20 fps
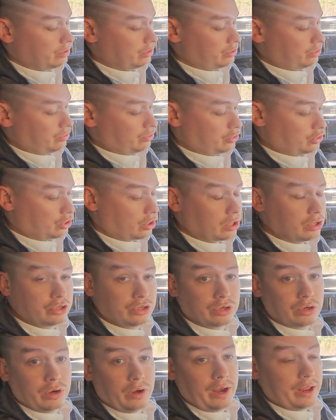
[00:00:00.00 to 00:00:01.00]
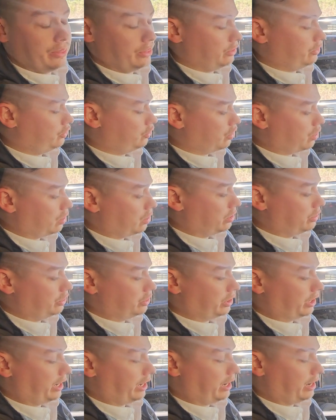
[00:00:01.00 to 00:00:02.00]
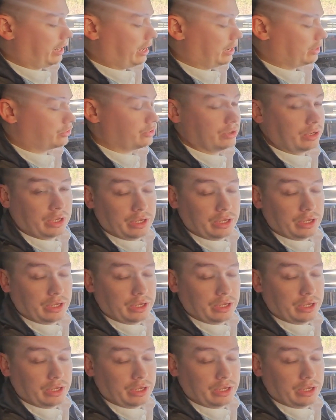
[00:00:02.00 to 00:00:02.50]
to the charger and the charge can't actually